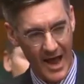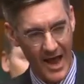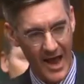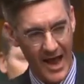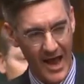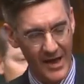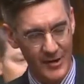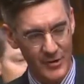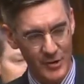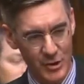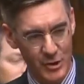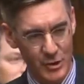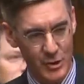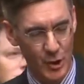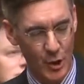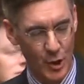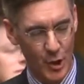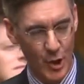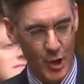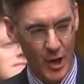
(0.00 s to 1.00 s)
And
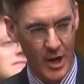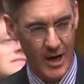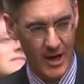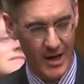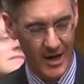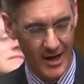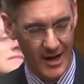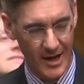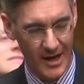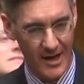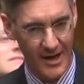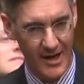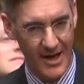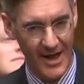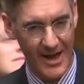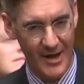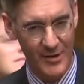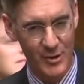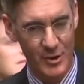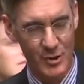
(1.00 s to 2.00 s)
assure
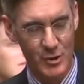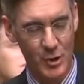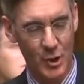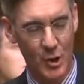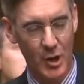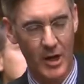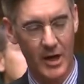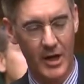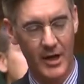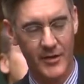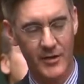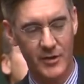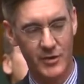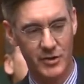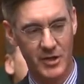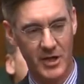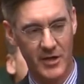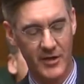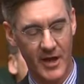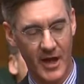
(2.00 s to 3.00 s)
her that
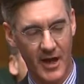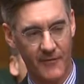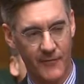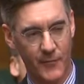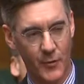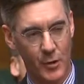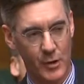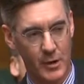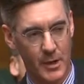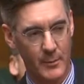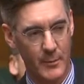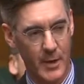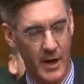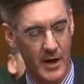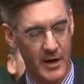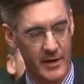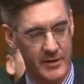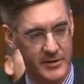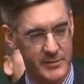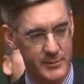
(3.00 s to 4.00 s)
she therefore
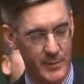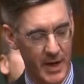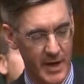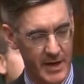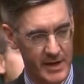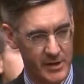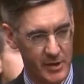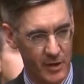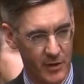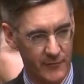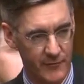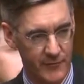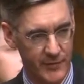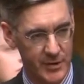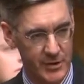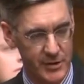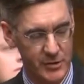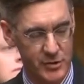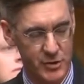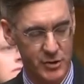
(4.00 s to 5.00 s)
commands my
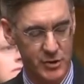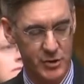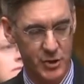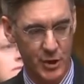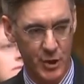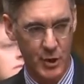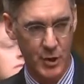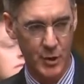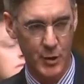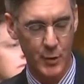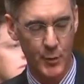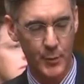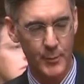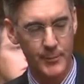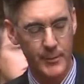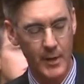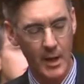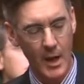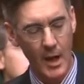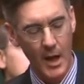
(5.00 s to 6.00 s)
confidence too.
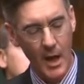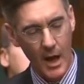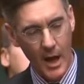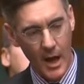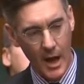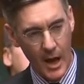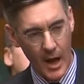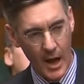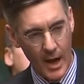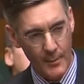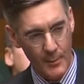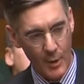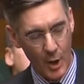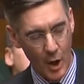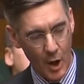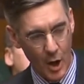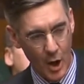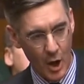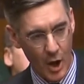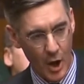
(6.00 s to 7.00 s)

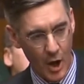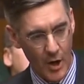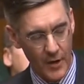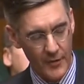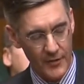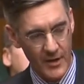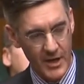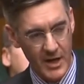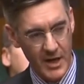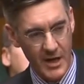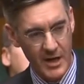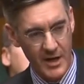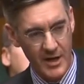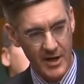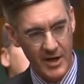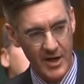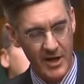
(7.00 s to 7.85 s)
On the